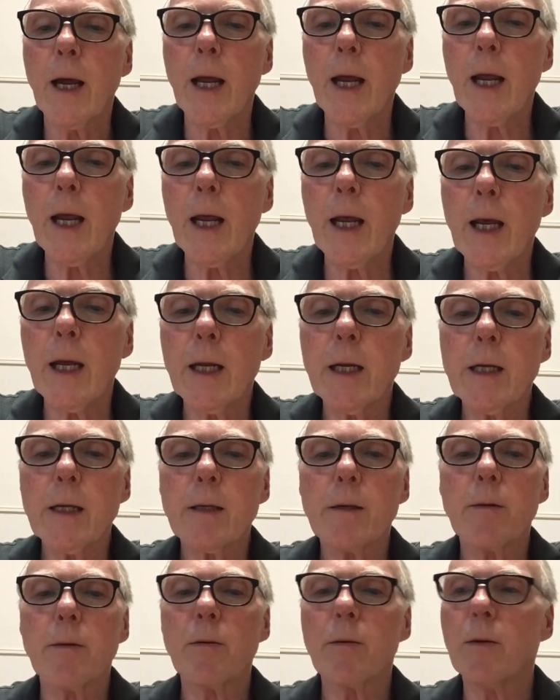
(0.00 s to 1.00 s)
And
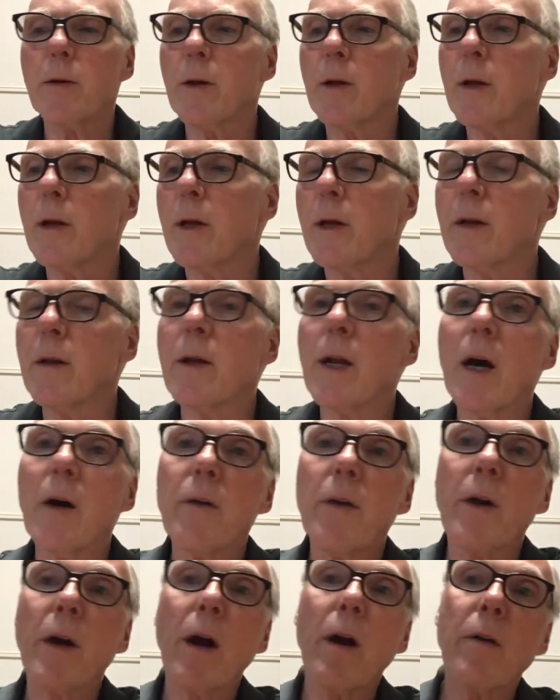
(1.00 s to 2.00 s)
now
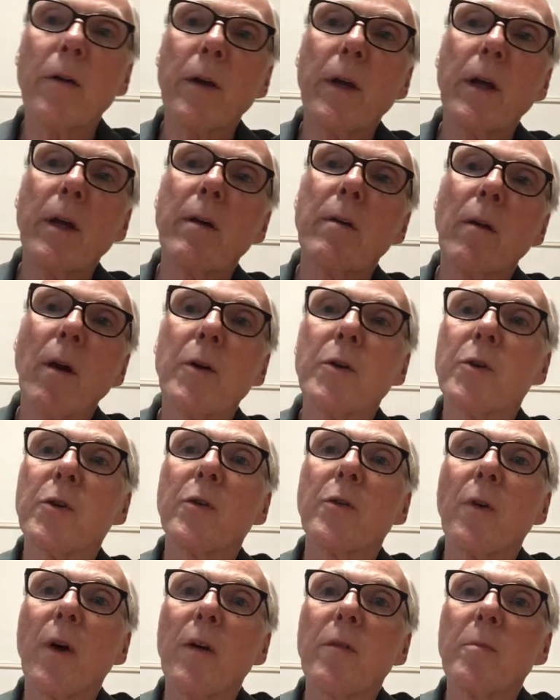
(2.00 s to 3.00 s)
they are the
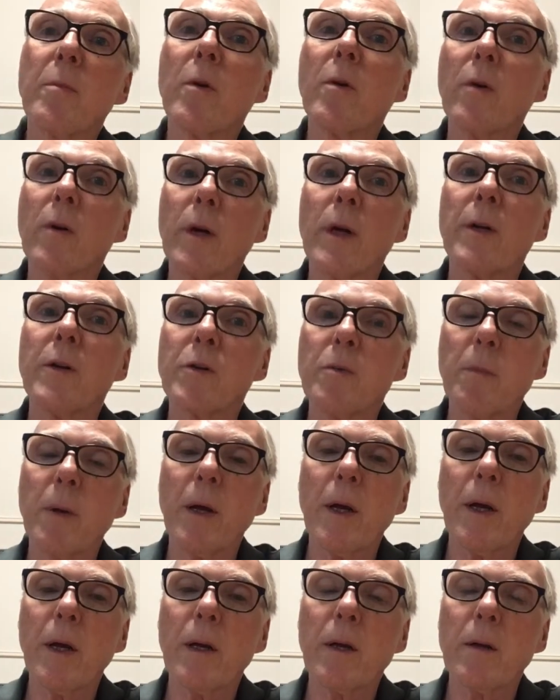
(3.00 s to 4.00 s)
largest craft brewer in
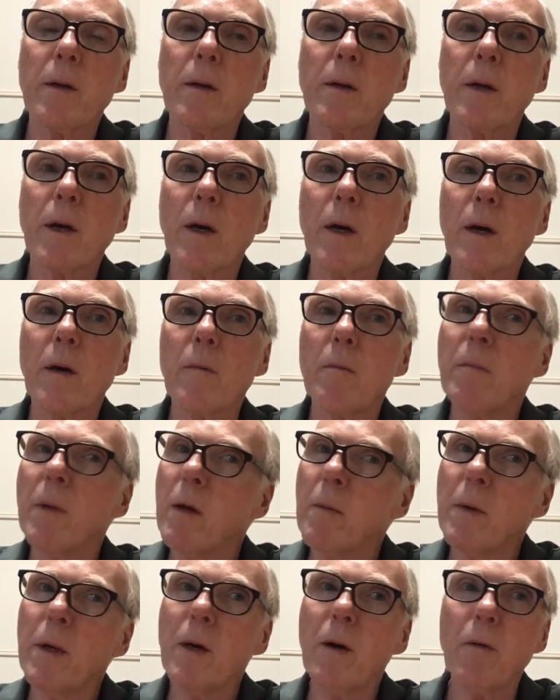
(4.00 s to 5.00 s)
Japan,
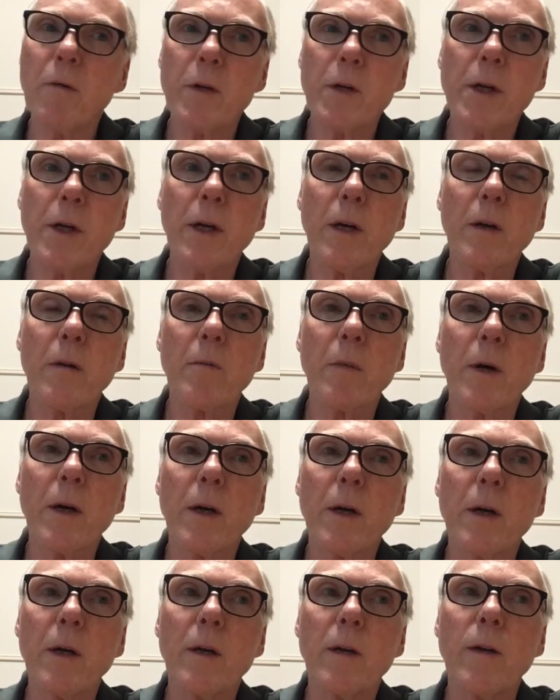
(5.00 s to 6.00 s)
maybe overtaken
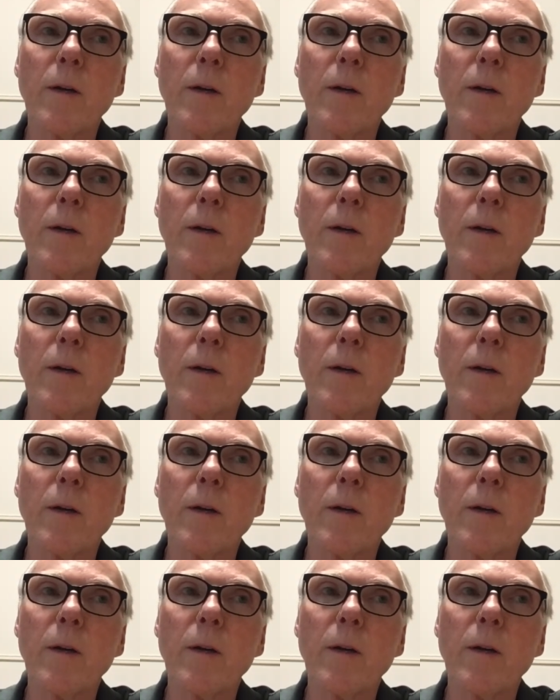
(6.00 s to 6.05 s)
by